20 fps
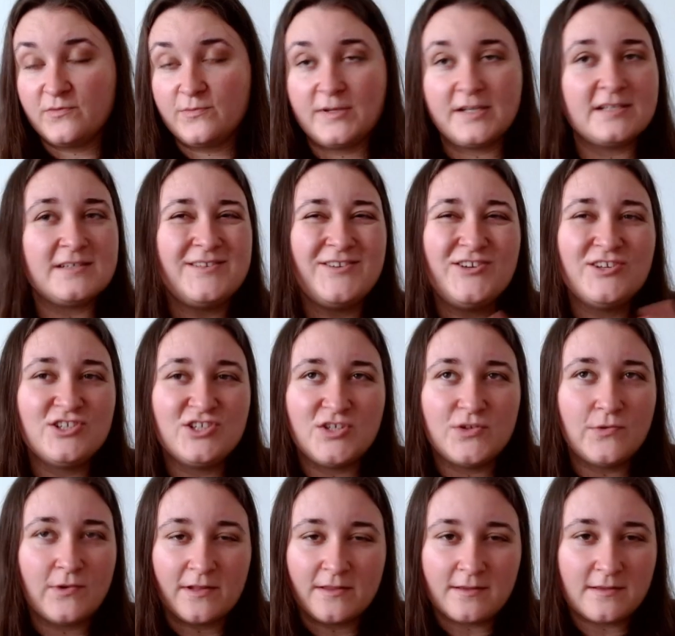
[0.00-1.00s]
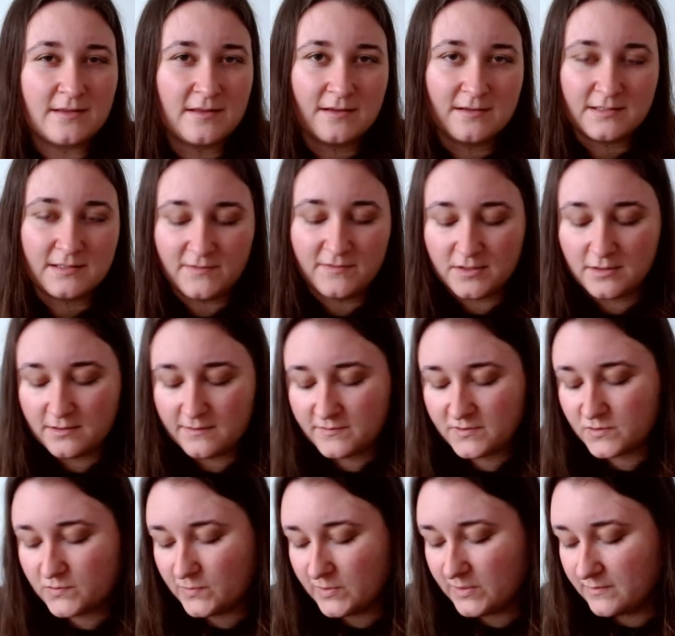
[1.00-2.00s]
because you can do other things if you don't have a
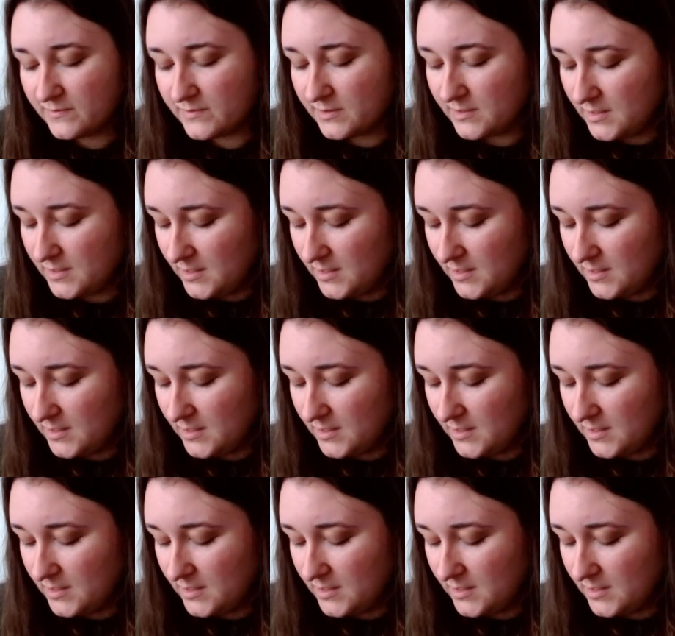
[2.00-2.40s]
Swift.